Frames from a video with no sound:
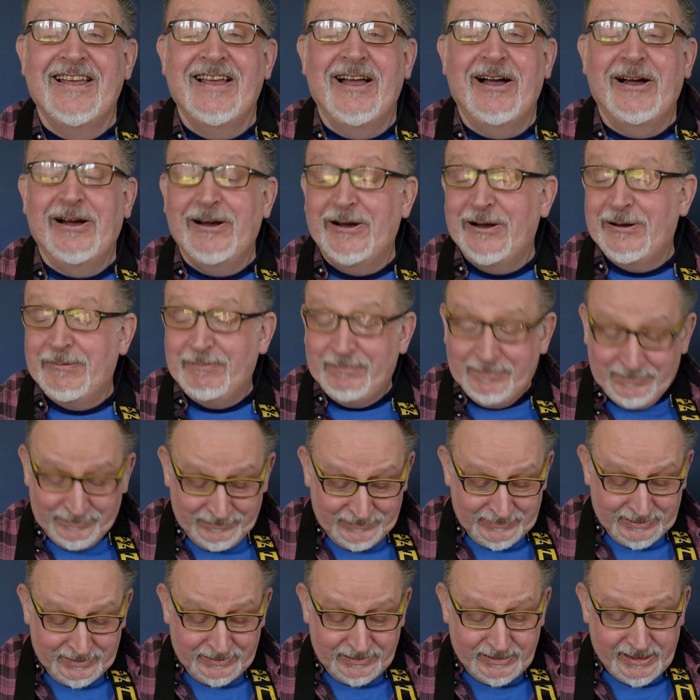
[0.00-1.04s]

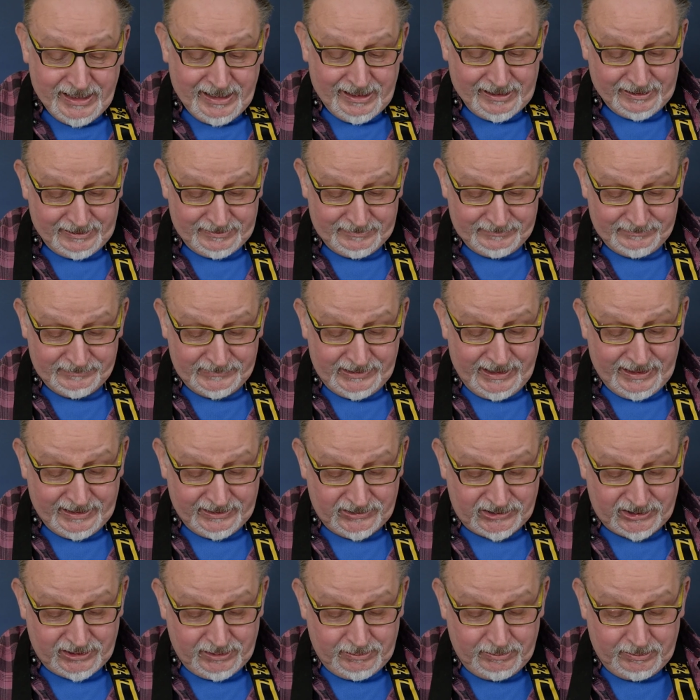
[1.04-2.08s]

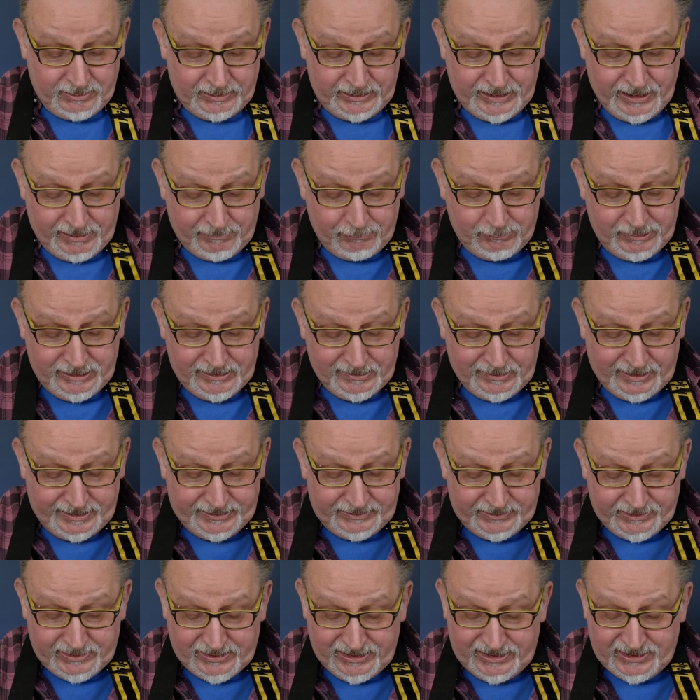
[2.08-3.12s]
So we
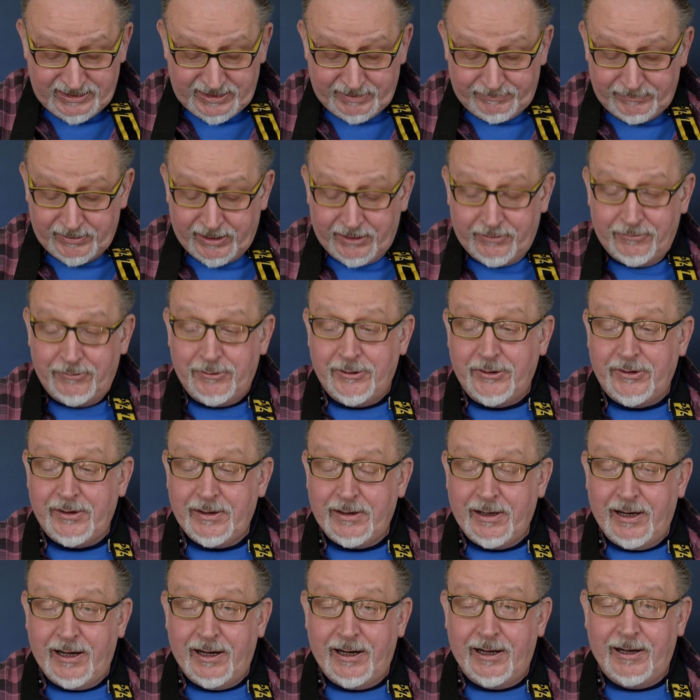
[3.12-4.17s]
like the D700.
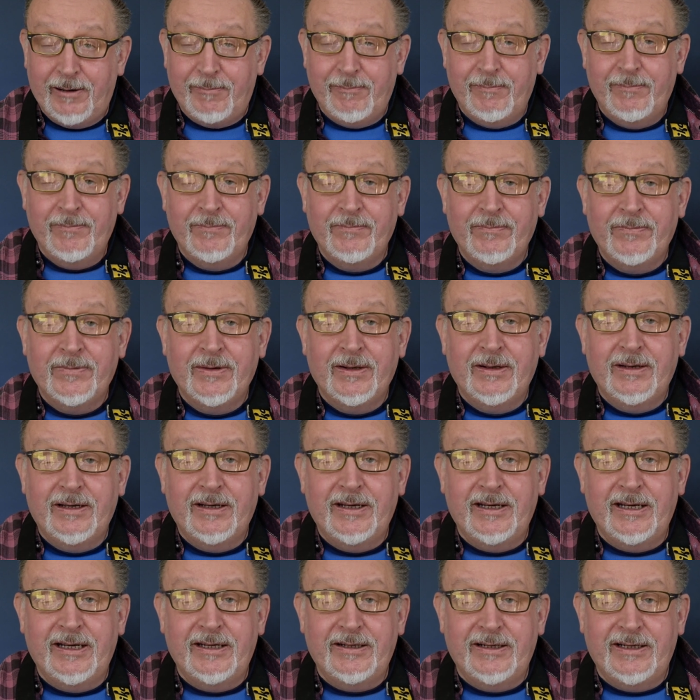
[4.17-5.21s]

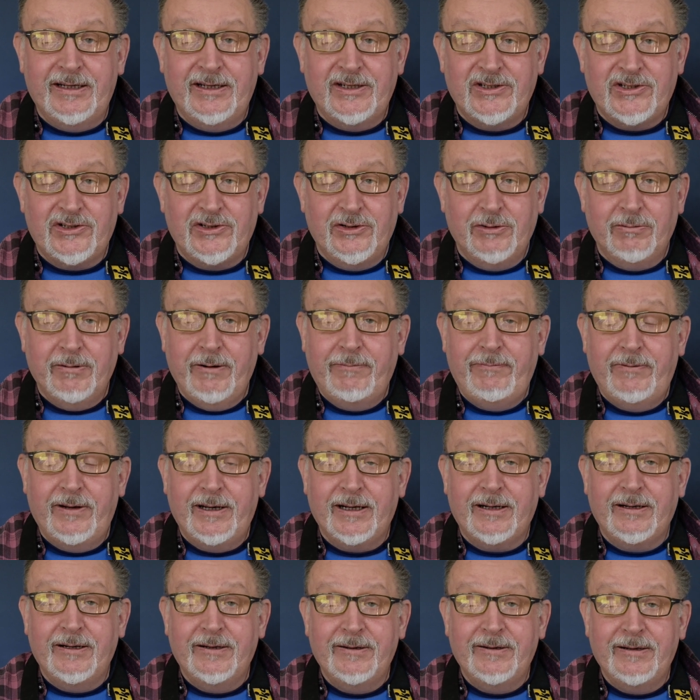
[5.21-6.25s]
It is
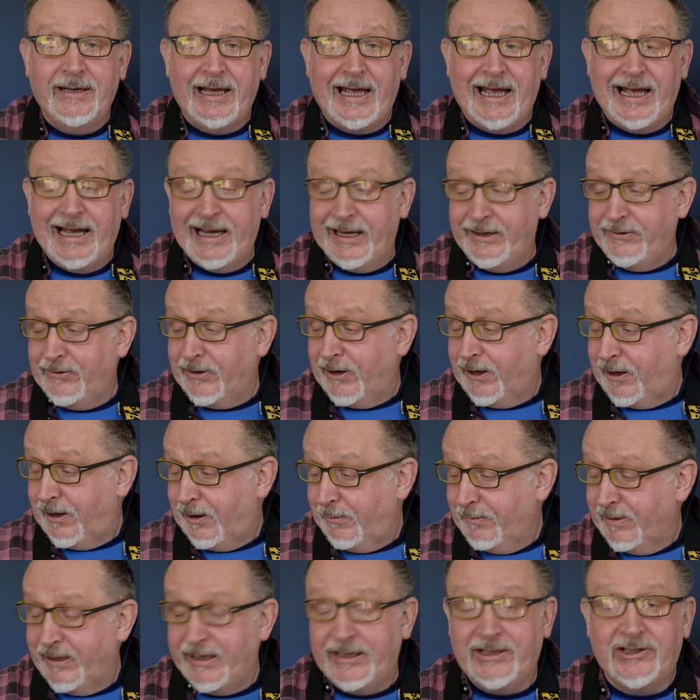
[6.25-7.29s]
terrific, and
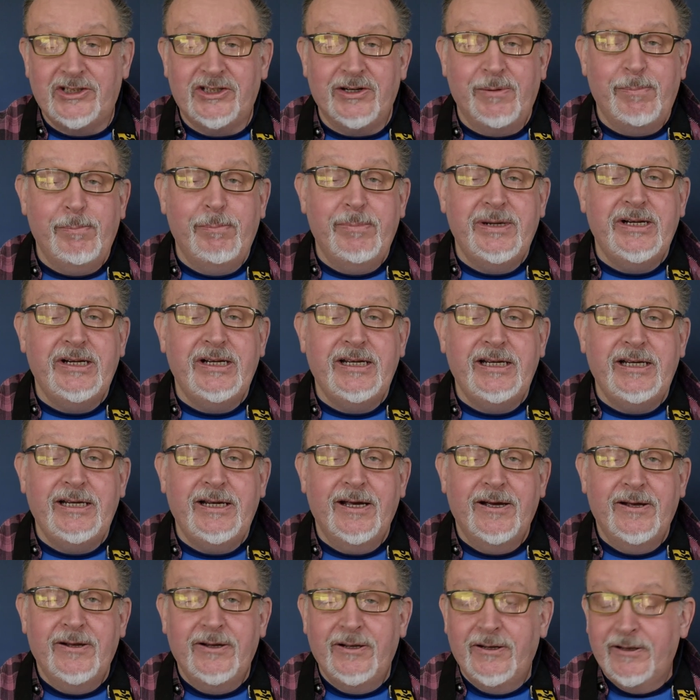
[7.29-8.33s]
it's a
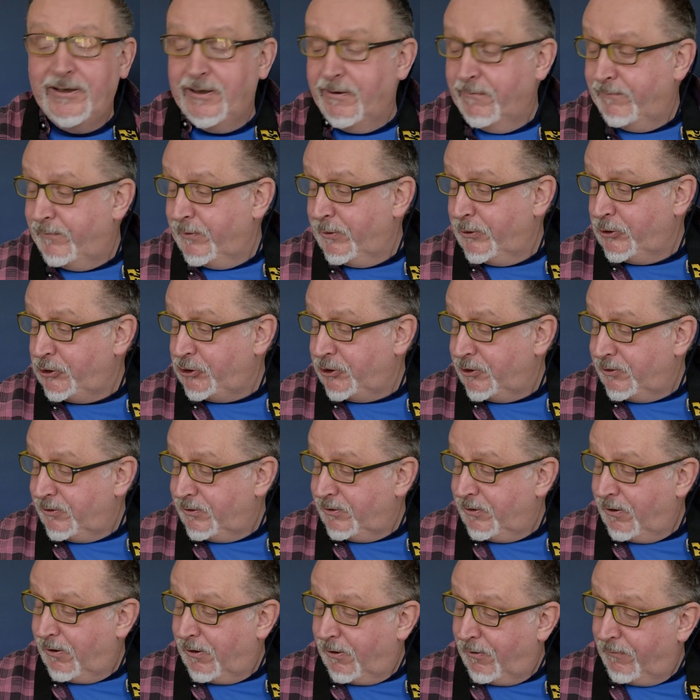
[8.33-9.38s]
mini
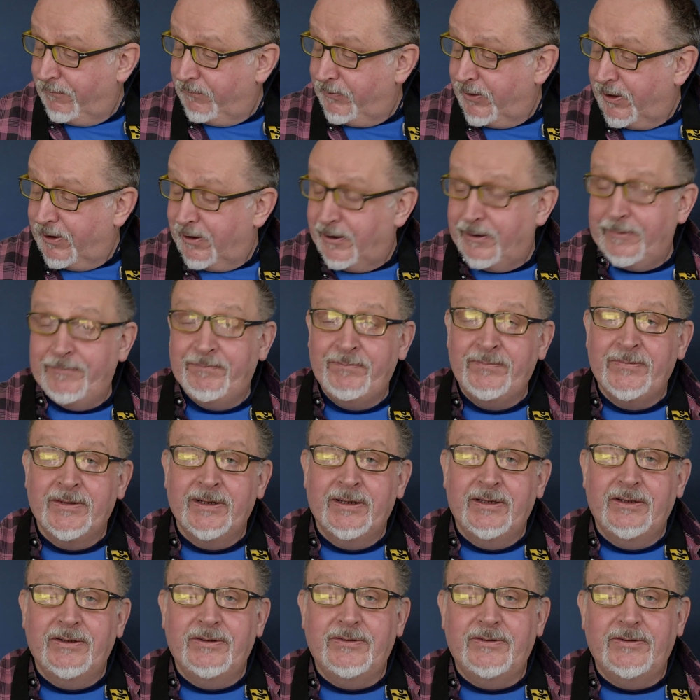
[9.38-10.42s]
version of the
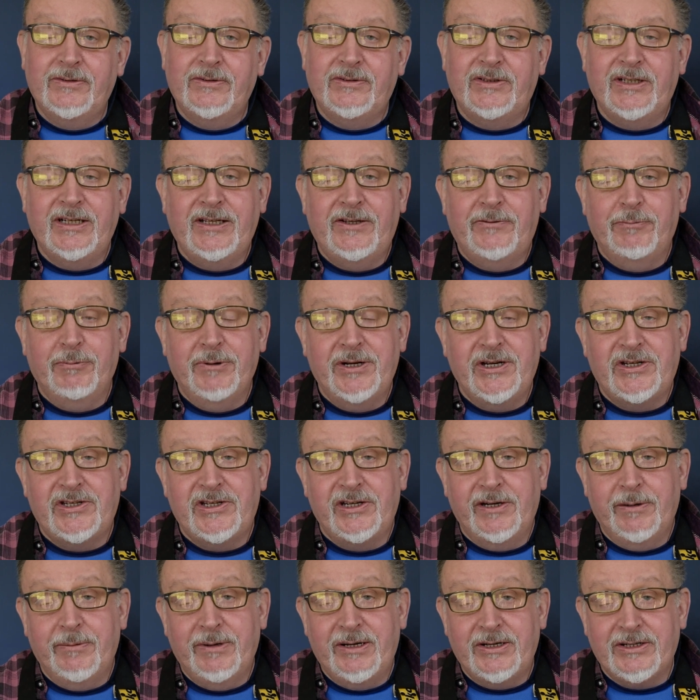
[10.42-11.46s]
D3
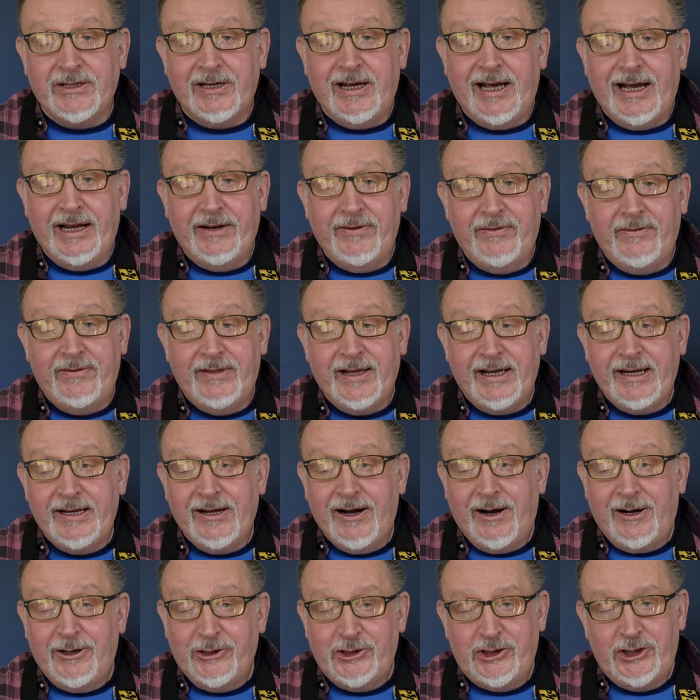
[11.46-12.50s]
series, and they
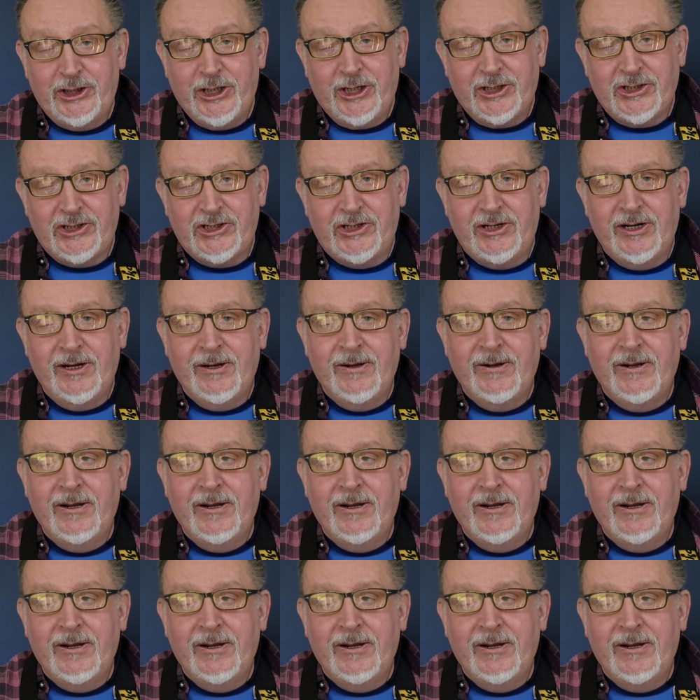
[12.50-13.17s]
are just